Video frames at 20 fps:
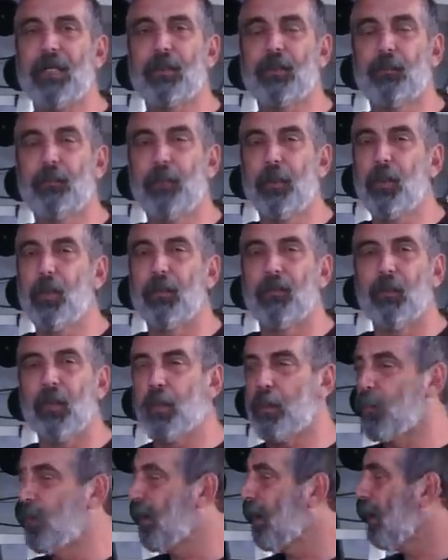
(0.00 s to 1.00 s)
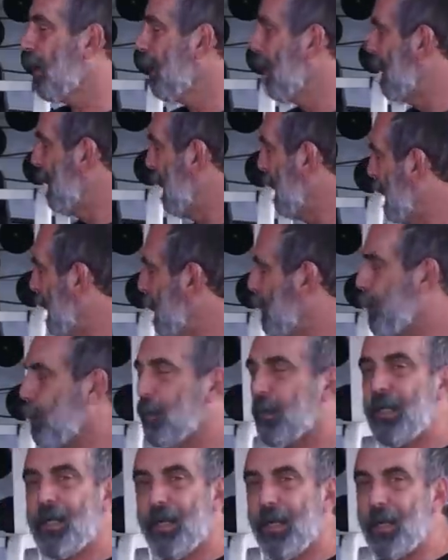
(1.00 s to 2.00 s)
as beautiful a trigger as you
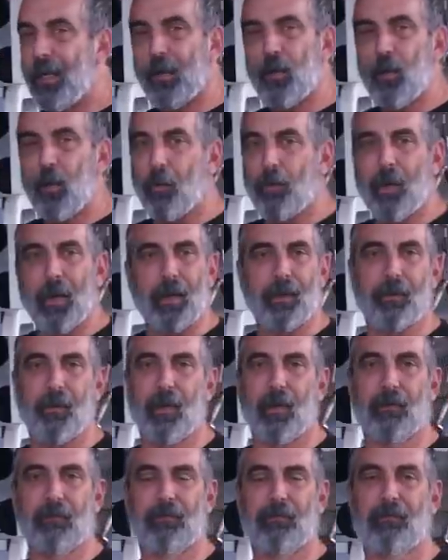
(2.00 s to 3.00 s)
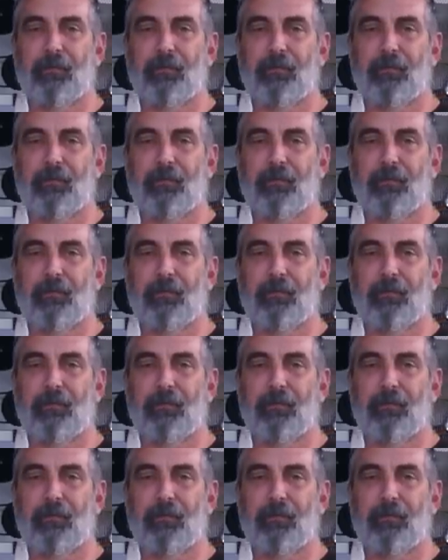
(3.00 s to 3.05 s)
would get on a Colt Python.